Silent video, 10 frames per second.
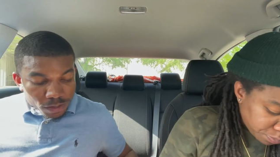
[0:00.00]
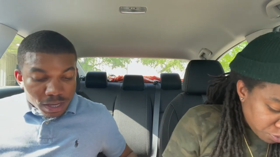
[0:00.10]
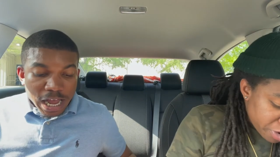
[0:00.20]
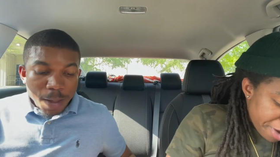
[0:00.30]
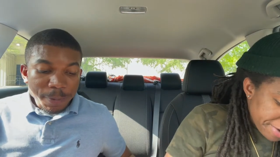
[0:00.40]

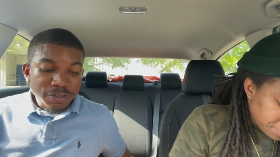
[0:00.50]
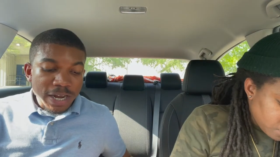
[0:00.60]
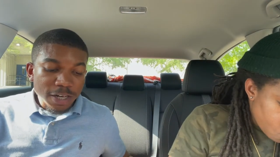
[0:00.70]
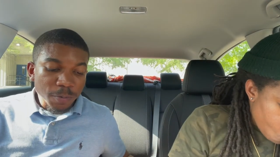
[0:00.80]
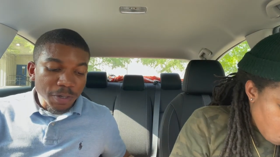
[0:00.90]
Speaker 1: Yeah, I've been
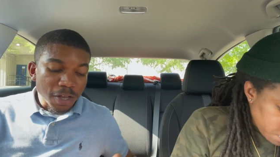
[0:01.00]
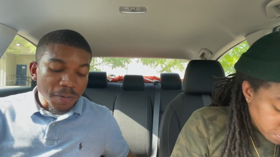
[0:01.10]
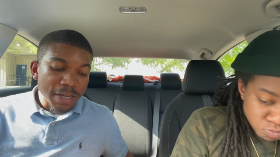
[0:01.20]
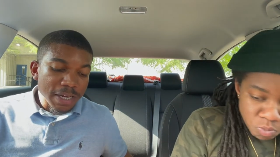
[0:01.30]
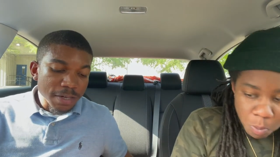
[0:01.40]
trying to work
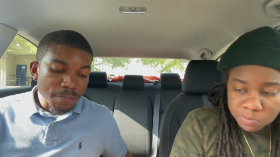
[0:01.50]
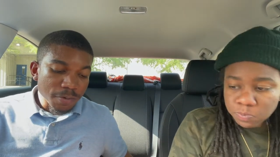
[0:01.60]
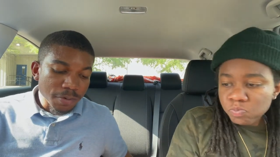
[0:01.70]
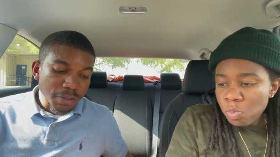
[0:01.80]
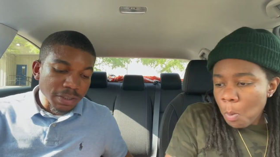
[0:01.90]
on eating
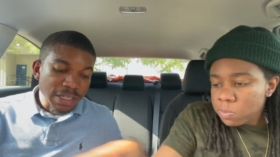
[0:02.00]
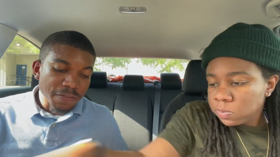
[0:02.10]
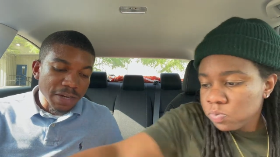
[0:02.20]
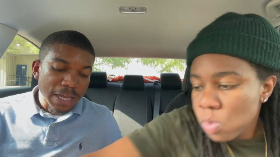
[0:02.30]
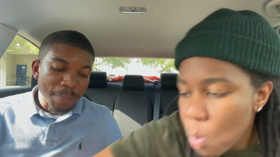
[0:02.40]
more because I
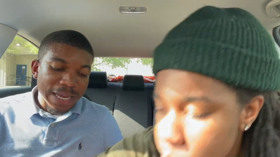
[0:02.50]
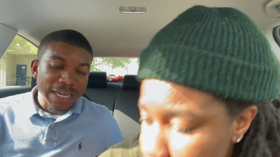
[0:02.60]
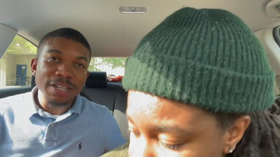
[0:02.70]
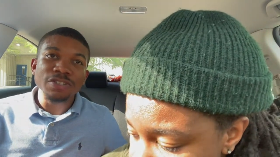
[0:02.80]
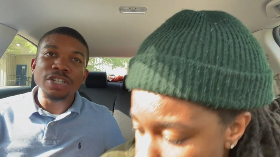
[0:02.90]
felt like my
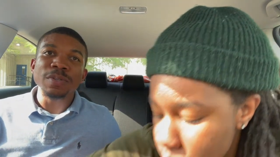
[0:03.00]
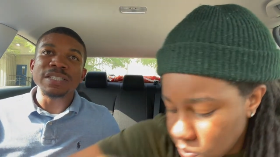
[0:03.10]
energy was